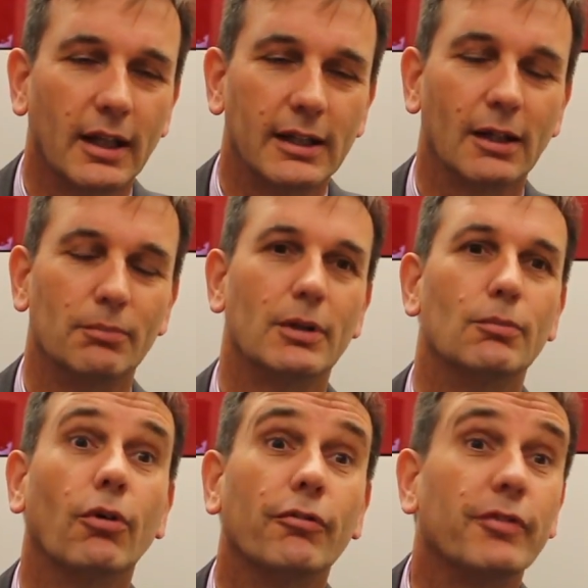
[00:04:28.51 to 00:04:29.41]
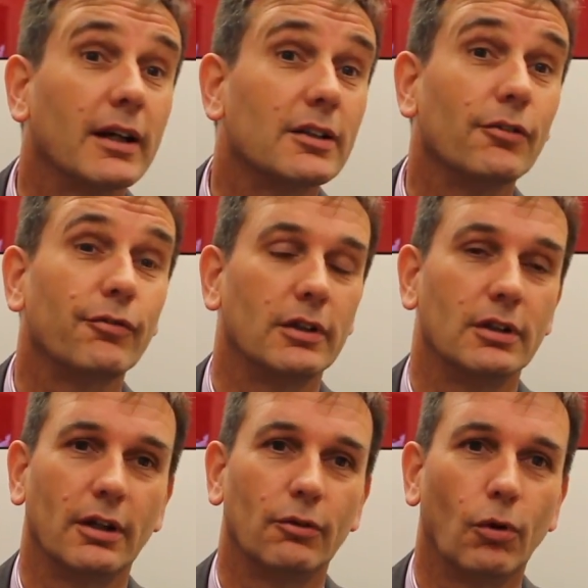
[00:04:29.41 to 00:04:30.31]
they can be more effective
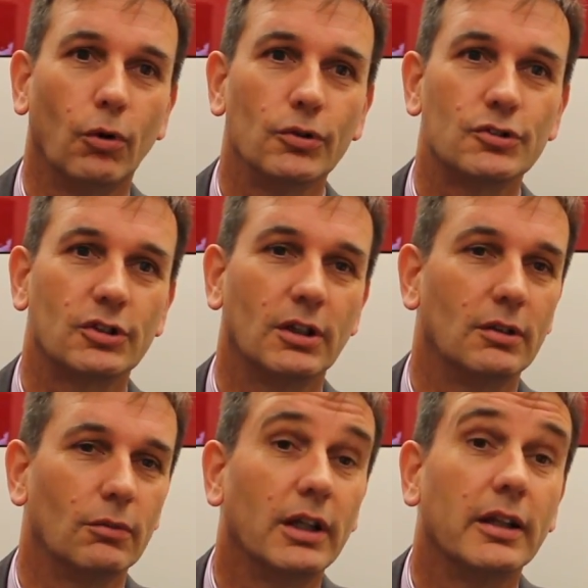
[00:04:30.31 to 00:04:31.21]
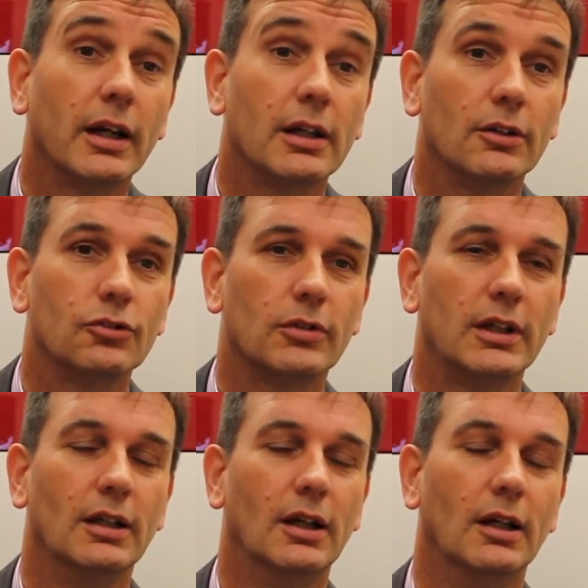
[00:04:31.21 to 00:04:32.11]
in their roles within their country.